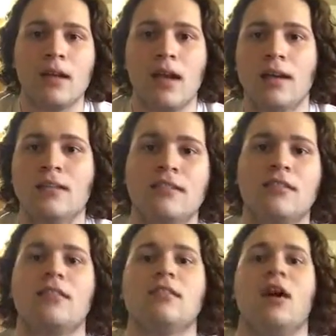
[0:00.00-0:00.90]
And it
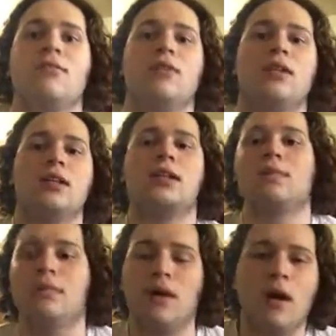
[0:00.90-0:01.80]
starts off with a
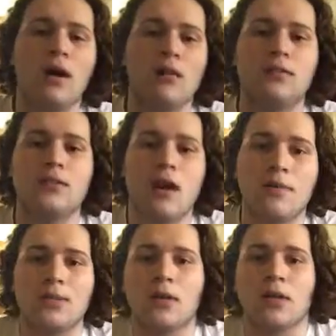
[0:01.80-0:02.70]
clip of
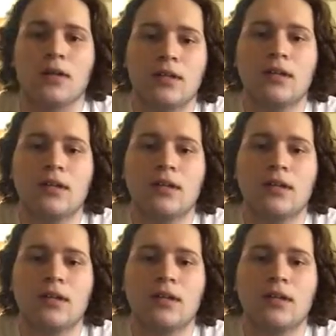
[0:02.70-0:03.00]
Tom York